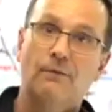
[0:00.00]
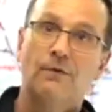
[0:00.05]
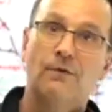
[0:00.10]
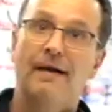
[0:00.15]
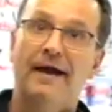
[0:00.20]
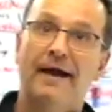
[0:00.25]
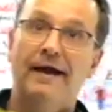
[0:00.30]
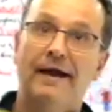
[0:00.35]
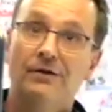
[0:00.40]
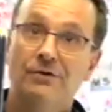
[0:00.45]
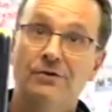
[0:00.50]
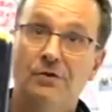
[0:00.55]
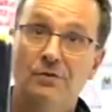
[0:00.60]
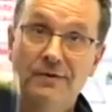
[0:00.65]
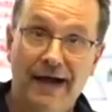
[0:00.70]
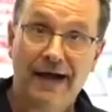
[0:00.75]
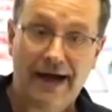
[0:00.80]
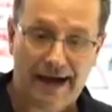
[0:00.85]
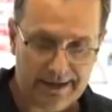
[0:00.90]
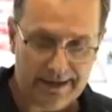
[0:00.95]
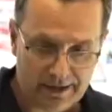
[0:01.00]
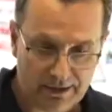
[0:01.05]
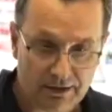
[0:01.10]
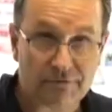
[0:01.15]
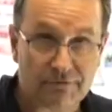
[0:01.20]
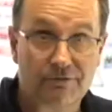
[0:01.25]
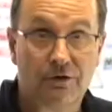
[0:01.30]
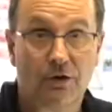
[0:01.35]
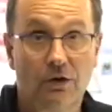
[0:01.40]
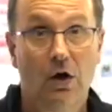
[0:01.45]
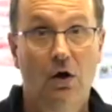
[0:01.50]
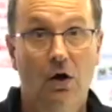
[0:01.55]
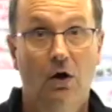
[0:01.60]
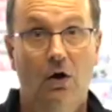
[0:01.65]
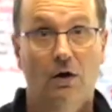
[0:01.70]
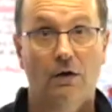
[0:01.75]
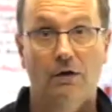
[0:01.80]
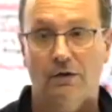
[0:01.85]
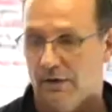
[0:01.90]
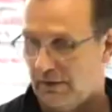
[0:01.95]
remain united for long.